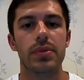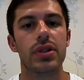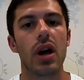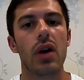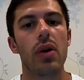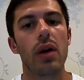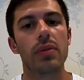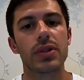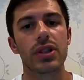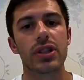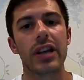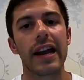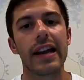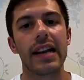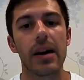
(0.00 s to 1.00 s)
So I'll just
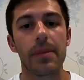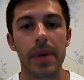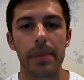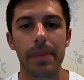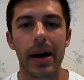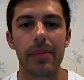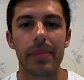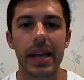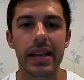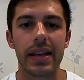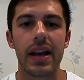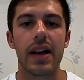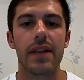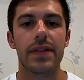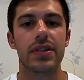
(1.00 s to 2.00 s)
share a little bit about
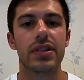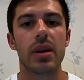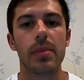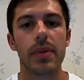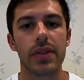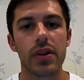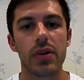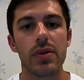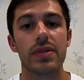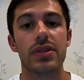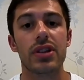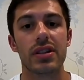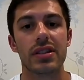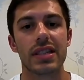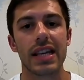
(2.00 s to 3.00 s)
me for some of you who's
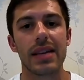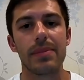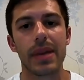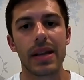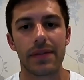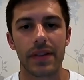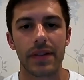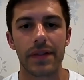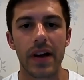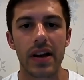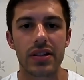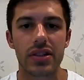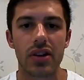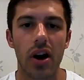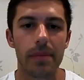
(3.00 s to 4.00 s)
just seen me for the
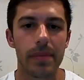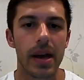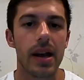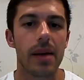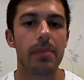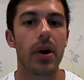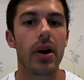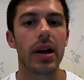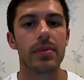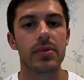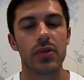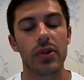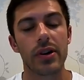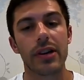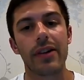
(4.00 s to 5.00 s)
first time. My name's
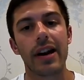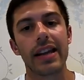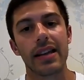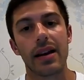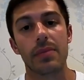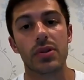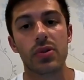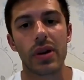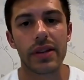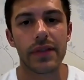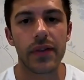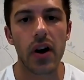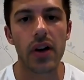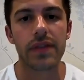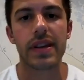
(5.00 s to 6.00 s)
Rory Gray, I'm
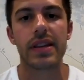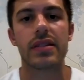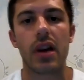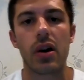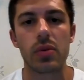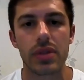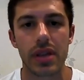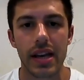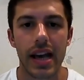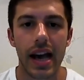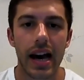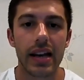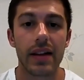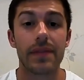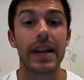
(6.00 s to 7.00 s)
25 years old
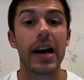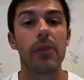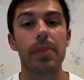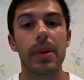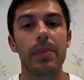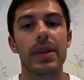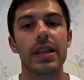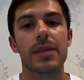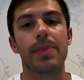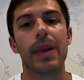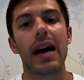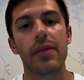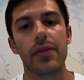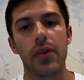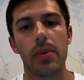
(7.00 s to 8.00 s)
and I've now been with this
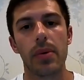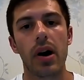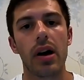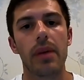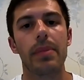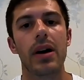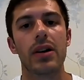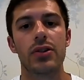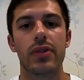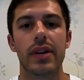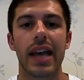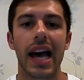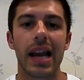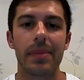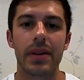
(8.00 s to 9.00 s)
platform, IM Mastery
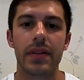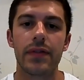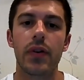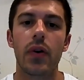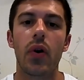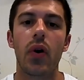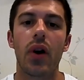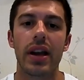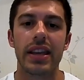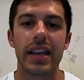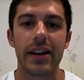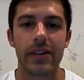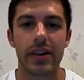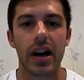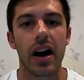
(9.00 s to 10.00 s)
Academy for a
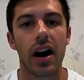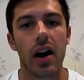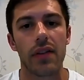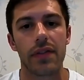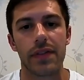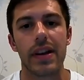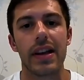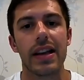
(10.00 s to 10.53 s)
year and a half.